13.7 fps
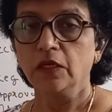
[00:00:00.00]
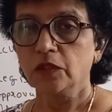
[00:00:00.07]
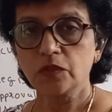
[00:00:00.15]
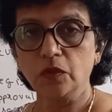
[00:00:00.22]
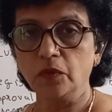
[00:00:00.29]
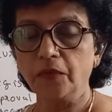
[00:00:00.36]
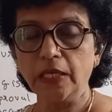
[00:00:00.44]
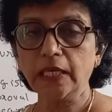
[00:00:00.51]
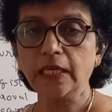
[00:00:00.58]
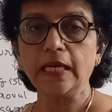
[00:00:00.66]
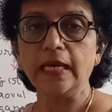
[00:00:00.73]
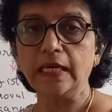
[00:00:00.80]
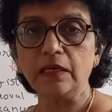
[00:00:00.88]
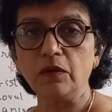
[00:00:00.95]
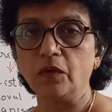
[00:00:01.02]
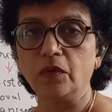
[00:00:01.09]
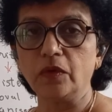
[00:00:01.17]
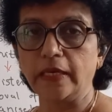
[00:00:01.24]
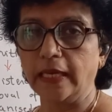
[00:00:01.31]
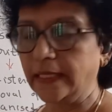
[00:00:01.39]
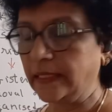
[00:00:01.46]
So we can't go
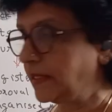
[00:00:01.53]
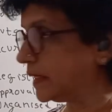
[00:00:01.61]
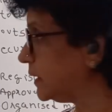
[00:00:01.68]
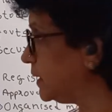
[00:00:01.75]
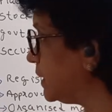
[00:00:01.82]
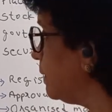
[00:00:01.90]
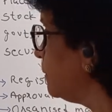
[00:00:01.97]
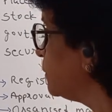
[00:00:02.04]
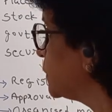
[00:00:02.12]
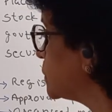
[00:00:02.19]
directly.